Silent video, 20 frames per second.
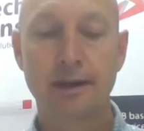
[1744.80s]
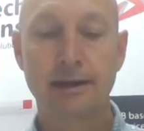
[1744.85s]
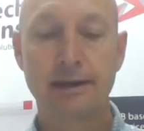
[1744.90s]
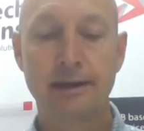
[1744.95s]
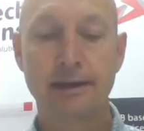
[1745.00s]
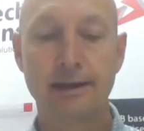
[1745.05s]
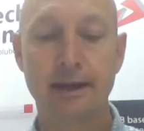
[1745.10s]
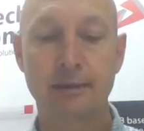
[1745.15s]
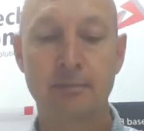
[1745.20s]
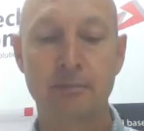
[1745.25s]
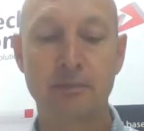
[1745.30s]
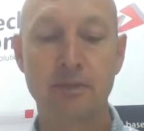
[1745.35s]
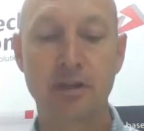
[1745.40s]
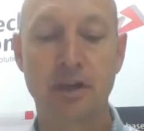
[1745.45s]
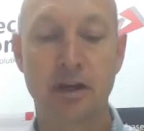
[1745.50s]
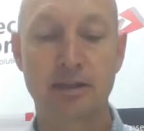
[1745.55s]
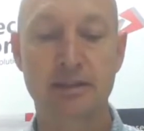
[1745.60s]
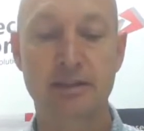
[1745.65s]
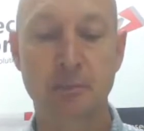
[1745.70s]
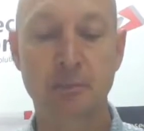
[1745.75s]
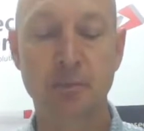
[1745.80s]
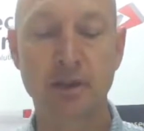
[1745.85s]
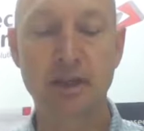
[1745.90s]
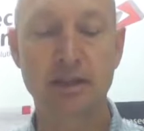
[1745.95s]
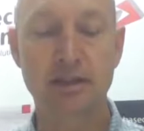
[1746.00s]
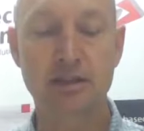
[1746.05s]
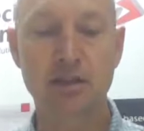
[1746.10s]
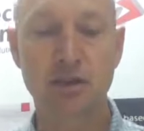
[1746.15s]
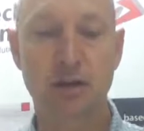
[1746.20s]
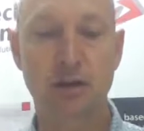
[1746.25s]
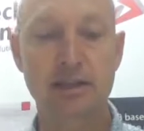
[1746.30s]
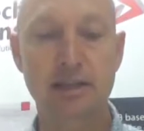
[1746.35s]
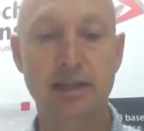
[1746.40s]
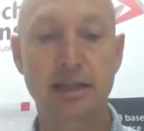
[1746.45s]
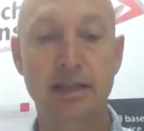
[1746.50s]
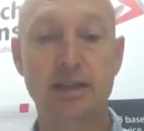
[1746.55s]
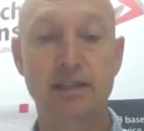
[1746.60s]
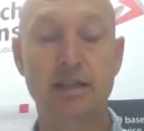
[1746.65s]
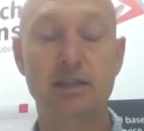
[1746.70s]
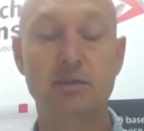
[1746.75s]
Yeah, so Peter, to answer
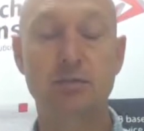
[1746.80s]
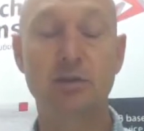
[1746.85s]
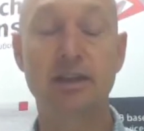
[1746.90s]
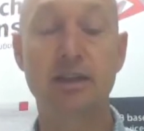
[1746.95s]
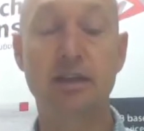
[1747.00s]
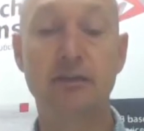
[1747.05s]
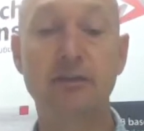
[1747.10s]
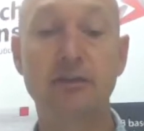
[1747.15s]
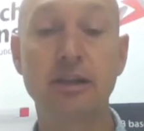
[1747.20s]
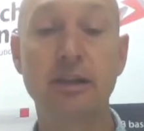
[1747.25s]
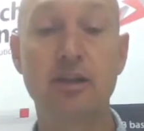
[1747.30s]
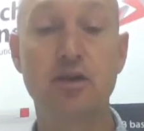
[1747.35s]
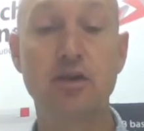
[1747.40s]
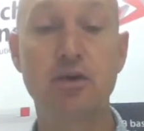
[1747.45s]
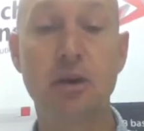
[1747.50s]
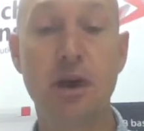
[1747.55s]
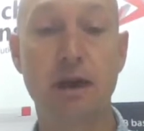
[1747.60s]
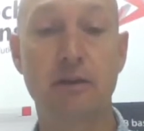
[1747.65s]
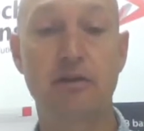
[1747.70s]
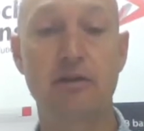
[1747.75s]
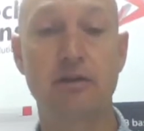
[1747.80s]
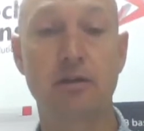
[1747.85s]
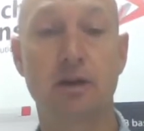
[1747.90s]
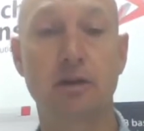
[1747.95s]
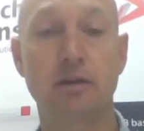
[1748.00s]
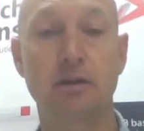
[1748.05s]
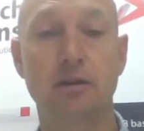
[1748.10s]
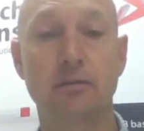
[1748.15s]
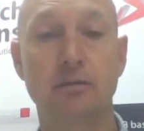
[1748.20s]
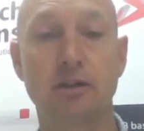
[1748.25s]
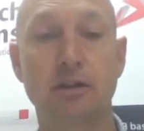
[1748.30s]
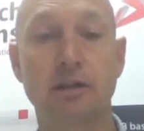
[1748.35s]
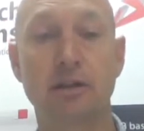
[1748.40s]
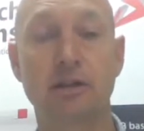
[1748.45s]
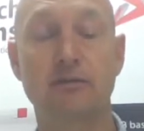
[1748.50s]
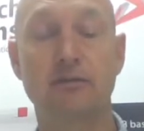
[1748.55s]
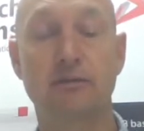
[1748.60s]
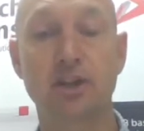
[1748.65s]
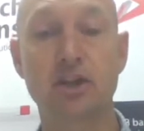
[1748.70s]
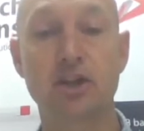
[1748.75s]
that, yes, we definitely do have stock. We did
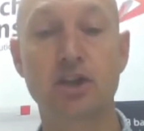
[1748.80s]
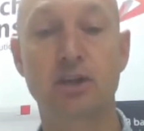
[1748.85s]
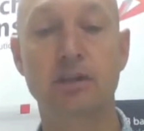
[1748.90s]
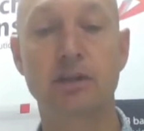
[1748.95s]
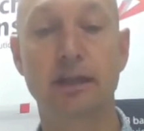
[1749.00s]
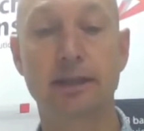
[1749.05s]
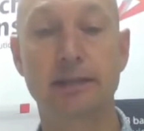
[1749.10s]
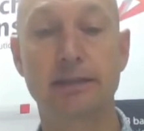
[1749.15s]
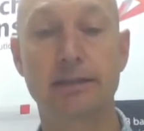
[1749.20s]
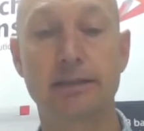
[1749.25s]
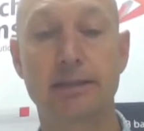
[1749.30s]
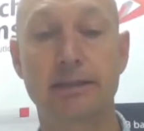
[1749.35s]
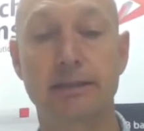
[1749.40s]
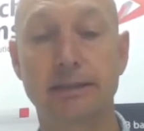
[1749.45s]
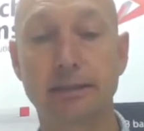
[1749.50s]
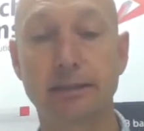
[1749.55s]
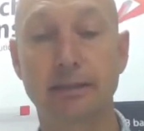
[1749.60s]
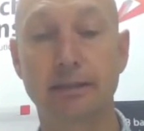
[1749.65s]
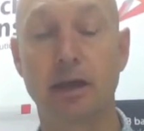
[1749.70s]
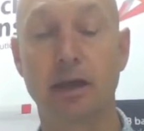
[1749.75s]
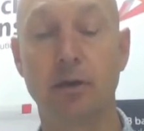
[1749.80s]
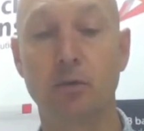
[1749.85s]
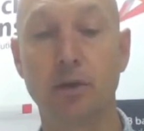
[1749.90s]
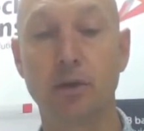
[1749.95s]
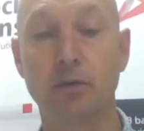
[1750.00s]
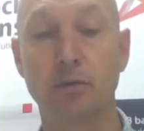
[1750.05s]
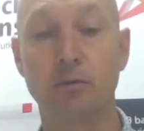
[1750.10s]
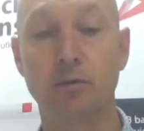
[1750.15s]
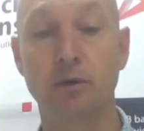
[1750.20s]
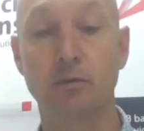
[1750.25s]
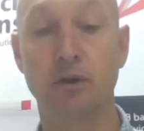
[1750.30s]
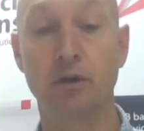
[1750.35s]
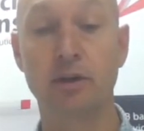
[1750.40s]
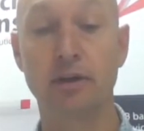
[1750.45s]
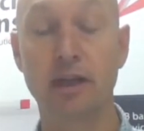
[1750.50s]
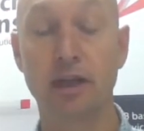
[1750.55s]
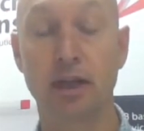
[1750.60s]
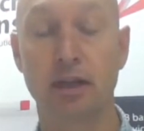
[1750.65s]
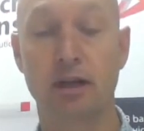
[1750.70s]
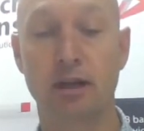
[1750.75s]
envision that, you know, we would
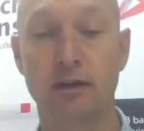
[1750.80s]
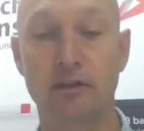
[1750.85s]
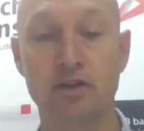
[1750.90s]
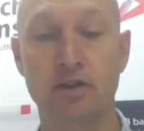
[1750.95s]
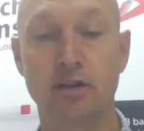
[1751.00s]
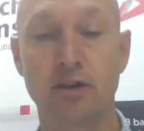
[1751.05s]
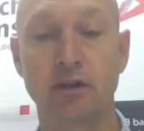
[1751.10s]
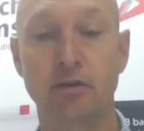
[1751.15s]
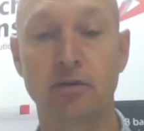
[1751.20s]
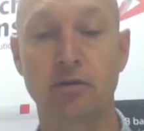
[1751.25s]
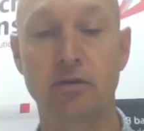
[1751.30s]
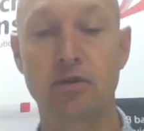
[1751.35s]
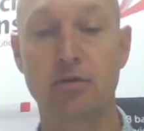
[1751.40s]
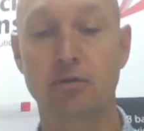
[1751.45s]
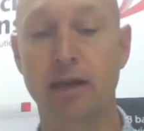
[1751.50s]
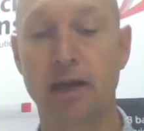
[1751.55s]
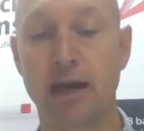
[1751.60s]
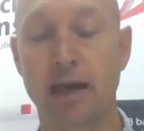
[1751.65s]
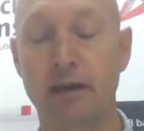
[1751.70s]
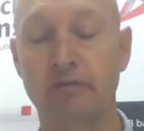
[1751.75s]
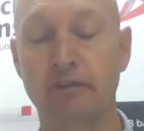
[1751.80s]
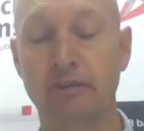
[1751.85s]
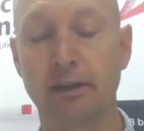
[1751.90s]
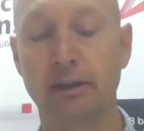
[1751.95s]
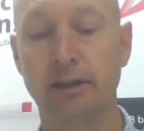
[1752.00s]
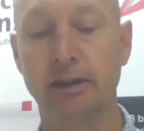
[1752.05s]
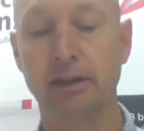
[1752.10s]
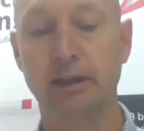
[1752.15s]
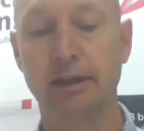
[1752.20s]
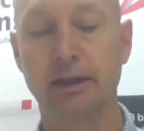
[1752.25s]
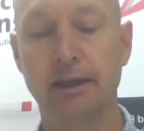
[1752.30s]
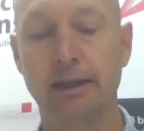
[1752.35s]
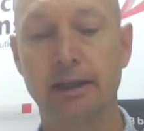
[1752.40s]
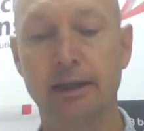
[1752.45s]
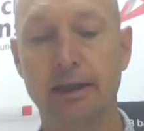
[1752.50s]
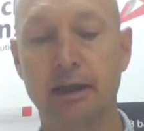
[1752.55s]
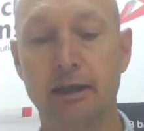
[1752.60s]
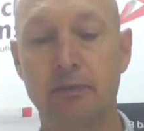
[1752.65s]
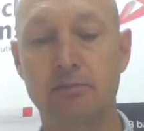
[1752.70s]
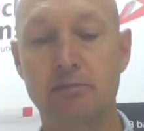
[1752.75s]
need a lot of stock, which we have.
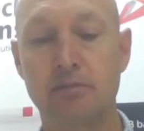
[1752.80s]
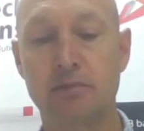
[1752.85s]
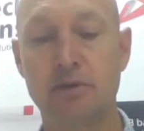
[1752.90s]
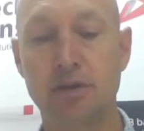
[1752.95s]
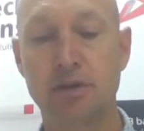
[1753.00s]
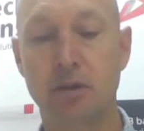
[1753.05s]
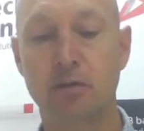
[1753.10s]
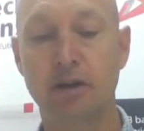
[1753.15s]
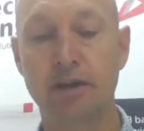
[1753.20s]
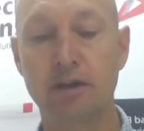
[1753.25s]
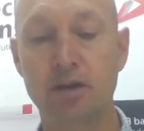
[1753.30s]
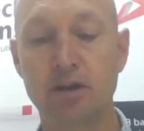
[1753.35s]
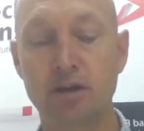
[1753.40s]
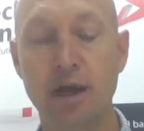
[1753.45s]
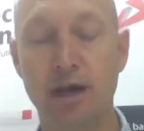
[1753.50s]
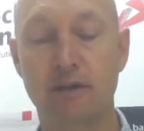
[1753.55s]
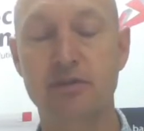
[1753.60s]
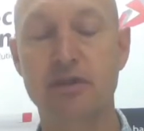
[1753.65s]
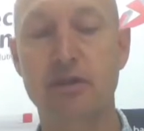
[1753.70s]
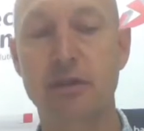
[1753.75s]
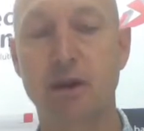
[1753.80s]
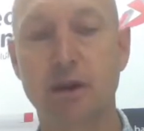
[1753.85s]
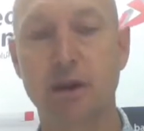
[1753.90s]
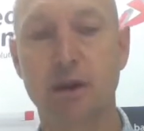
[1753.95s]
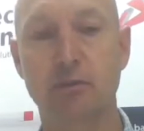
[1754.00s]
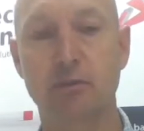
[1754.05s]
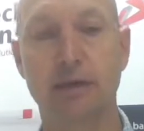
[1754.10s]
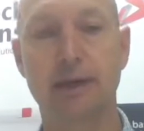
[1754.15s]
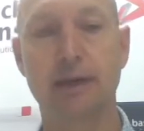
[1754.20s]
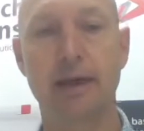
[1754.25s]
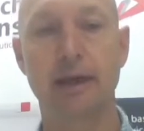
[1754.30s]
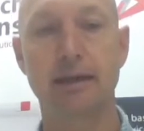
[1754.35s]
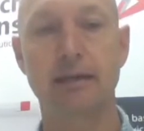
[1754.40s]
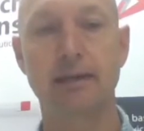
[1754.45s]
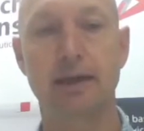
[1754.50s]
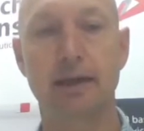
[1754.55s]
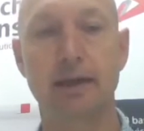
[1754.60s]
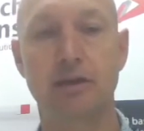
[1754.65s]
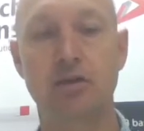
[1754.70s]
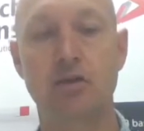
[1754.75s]
So we do have stock, and we can
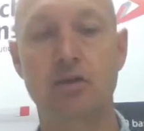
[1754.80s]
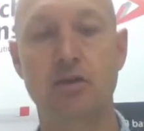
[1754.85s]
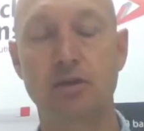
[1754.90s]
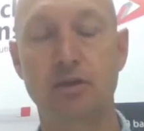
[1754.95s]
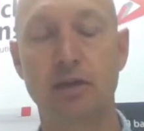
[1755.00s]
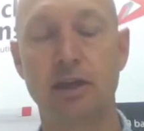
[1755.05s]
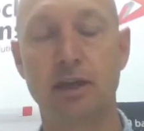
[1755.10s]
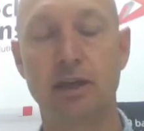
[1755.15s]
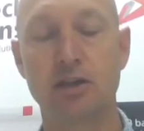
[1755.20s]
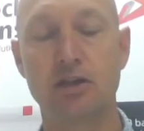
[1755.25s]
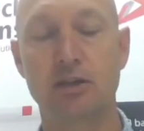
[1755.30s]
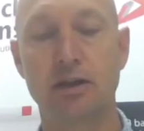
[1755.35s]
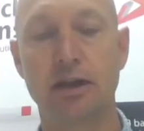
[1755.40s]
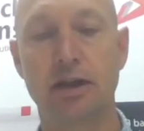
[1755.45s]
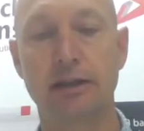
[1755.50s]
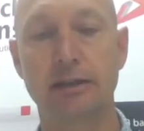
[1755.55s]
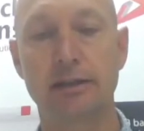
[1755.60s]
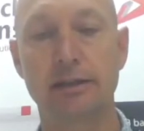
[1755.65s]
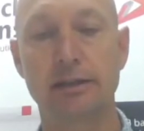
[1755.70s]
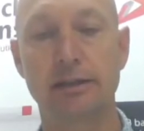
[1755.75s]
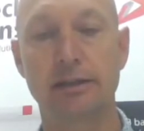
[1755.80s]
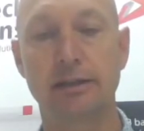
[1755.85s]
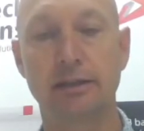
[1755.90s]
get it to the educators.